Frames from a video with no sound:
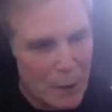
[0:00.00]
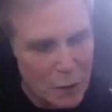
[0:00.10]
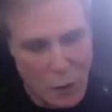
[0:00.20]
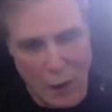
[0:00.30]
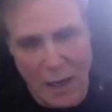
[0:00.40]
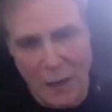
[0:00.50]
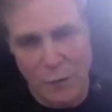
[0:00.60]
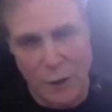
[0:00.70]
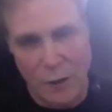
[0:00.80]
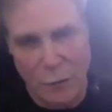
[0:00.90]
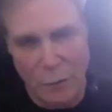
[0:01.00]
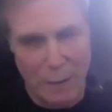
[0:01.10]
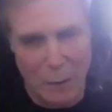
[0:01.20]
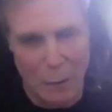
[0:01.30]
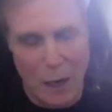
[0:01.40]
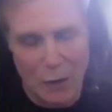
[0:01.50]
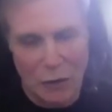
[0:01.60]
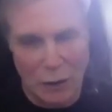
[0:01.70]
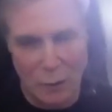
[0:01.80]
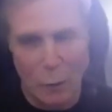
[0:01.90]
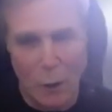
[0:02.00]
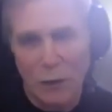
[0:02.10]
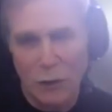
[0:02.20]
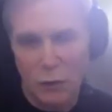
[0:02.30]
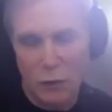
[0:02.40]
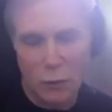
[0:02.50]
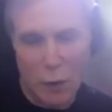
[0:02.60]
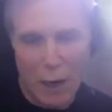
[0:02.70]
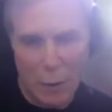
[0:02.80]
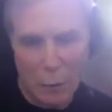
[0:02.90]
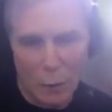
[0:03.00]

So hedge funds may be watching washers and dryer.